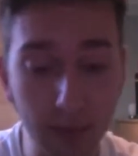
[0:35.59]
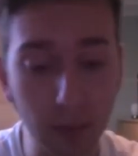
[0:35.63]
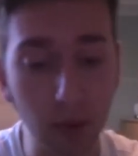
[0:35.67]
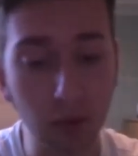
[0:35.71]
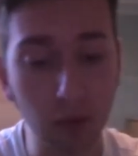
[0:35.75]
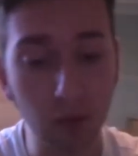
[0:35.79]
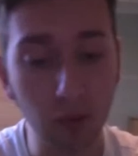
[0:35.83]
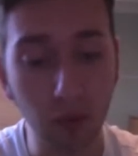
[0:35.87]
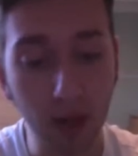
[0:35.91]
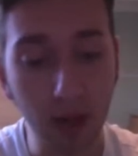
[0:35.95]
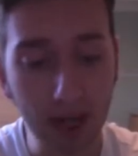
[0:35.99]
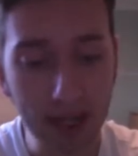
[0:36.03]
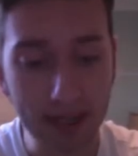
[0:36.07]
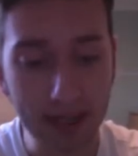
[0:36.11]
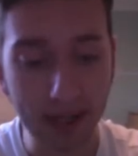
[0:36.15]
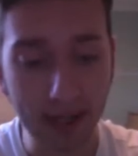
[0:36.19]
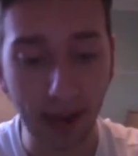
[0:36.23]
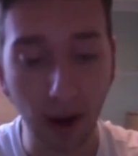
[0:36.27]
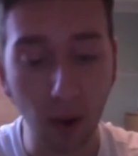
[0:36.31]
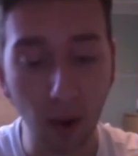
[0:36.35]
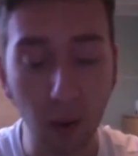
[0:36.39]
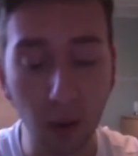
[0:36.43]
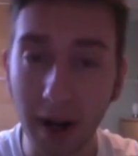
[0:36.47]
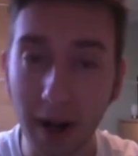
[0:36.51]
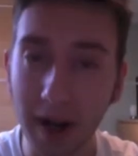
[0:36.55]
but right
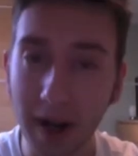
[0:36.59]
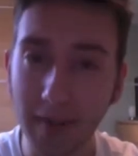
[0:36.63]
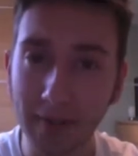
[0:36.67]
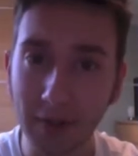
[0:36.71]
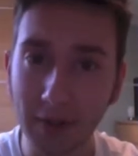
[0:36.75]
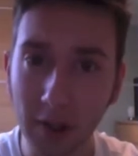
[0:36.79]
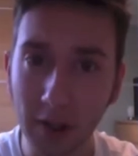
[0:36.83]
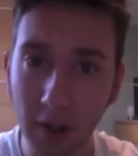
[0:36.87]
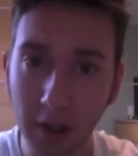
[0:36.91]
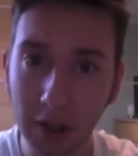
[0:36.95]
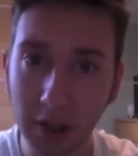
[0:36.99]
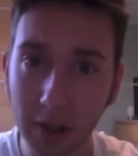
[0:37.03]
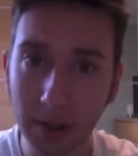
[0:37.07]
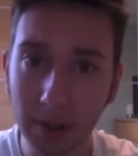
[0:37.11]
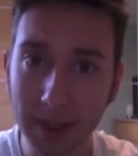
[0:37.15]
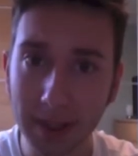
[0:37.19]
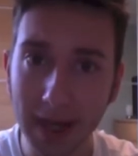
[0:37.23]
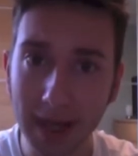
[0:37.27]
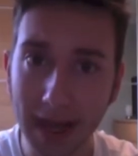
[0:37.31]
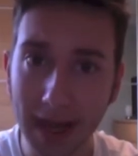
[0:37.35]
now I've not used